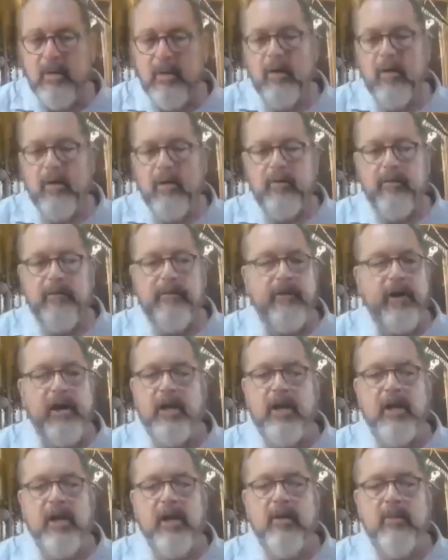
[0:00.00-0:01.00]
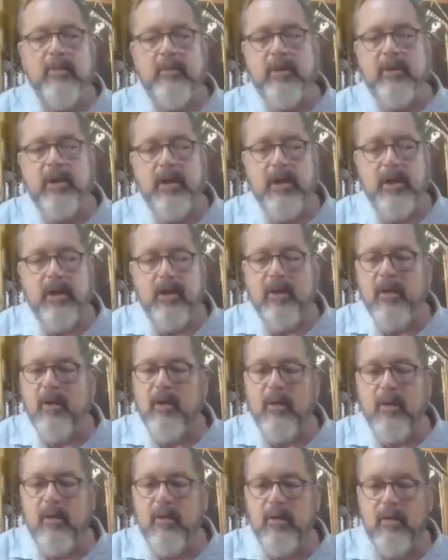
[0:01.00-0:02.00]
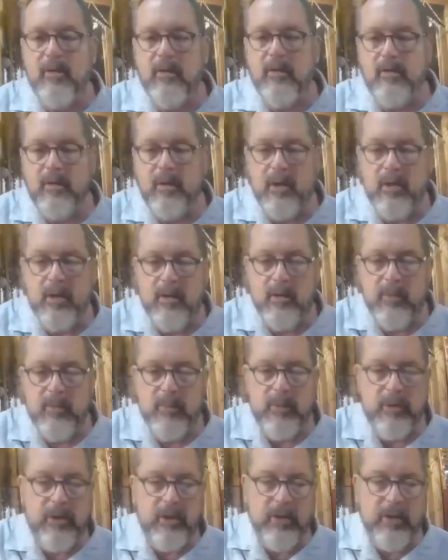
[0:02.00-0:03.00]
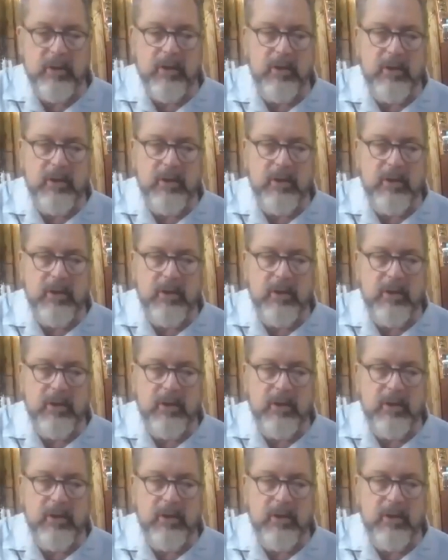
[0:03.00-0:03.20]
Family, all are we.